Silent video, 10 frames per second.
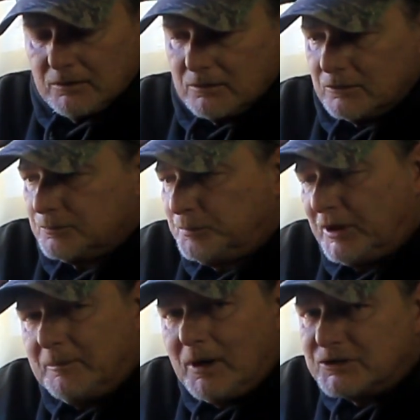there's
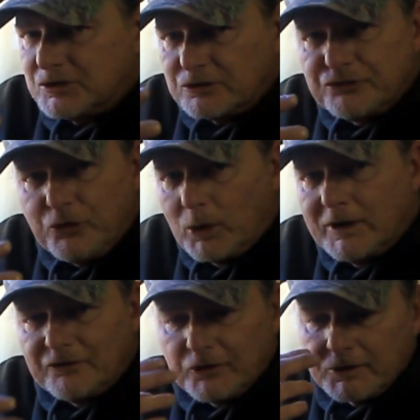four
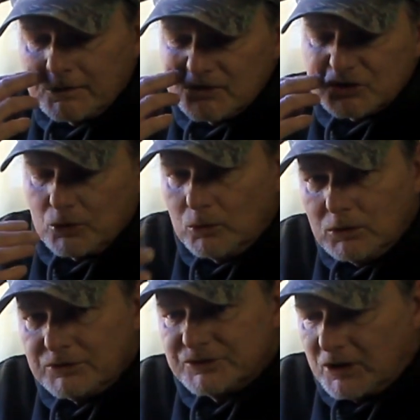different
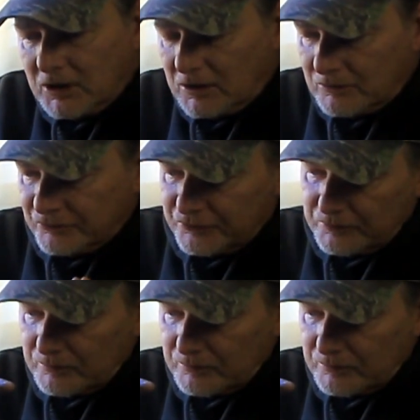schools of